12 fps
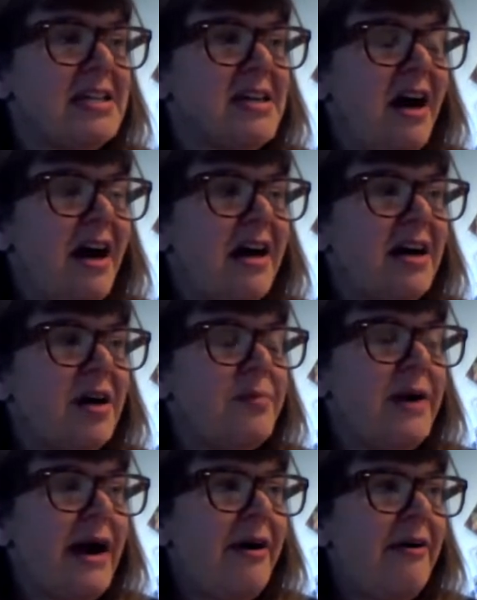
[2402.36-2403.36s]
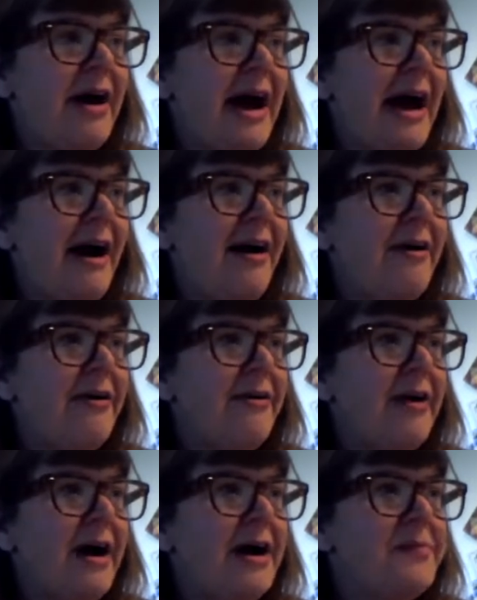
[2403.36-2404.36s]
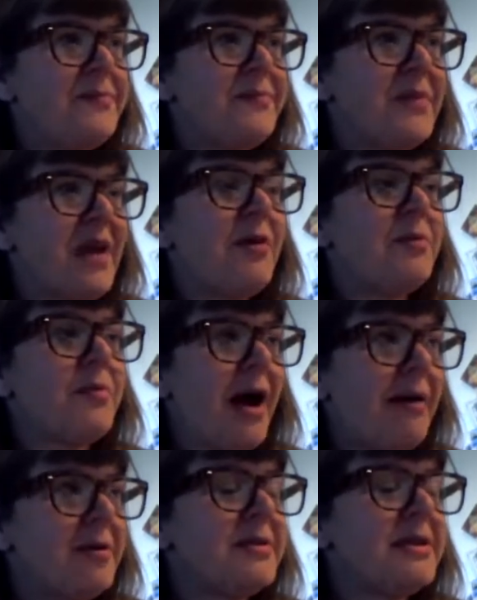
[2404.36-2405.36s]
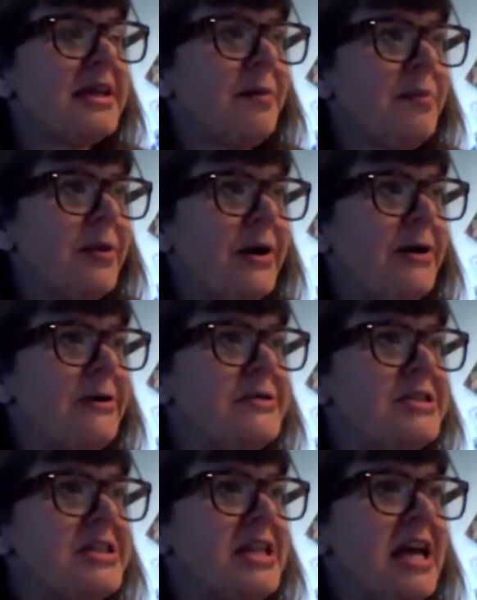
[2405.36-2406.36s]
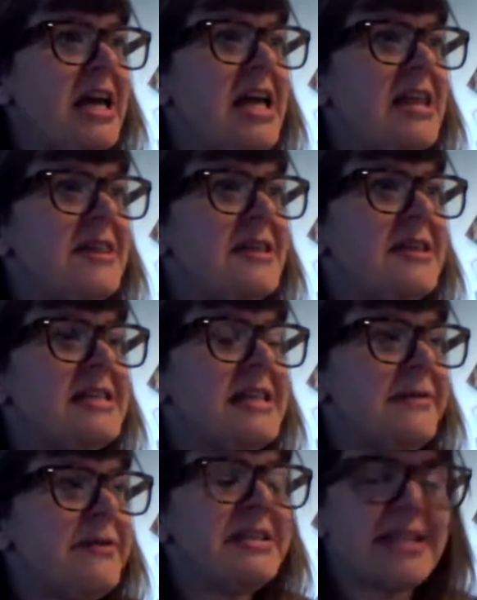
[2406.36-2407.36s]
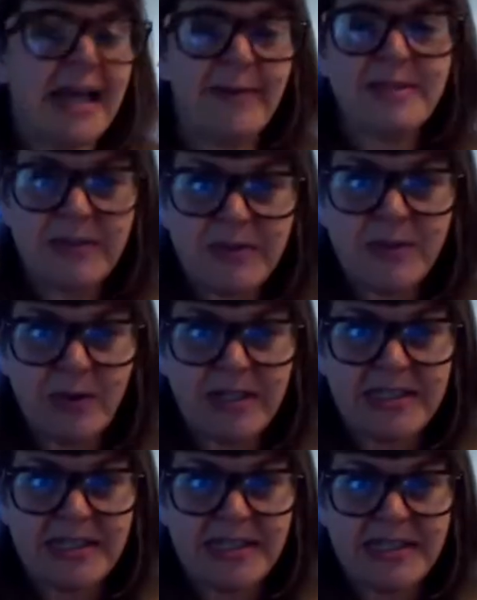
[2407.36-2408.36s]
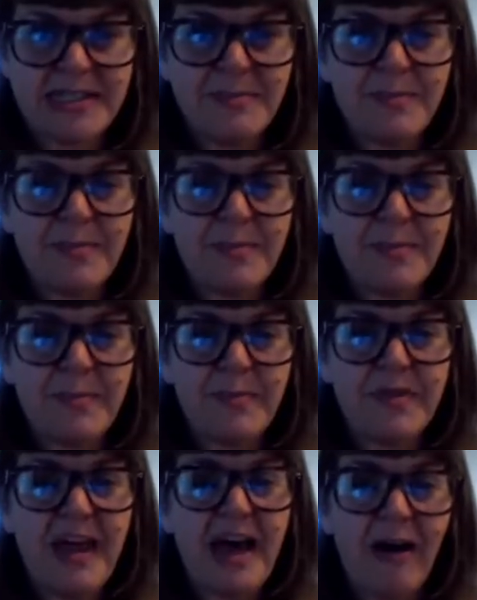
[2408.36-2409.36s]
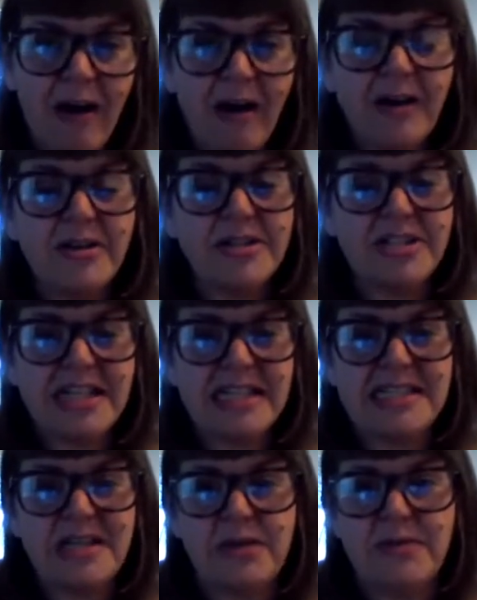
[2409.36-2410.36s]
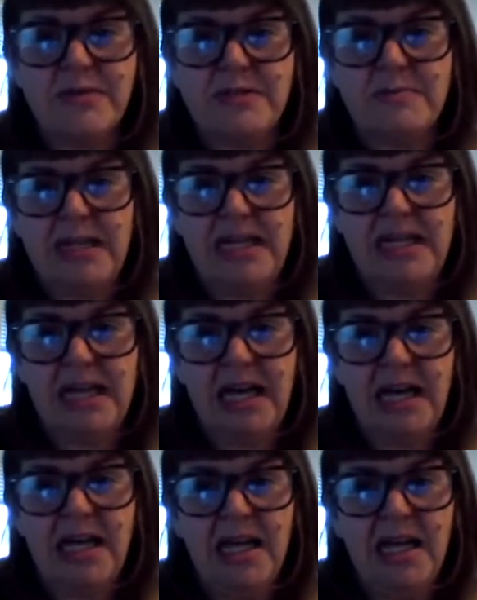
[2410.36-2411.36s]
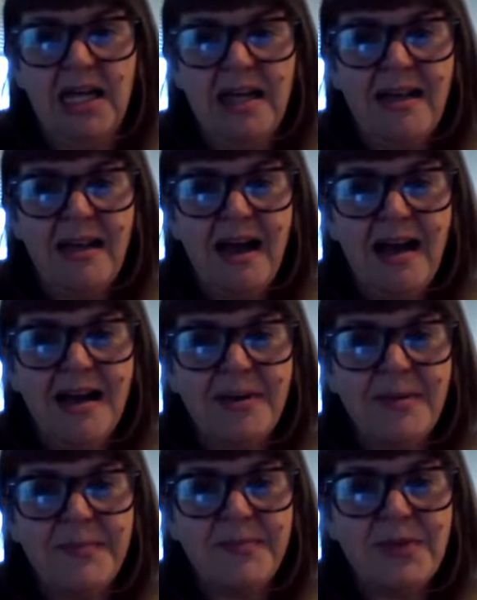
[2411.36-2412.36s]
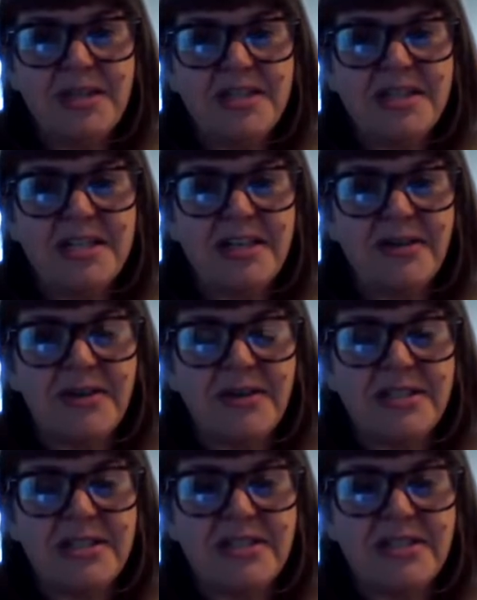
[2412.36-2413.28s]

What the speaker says: talk about how I would probably approach different types of sources that aren't just the news media to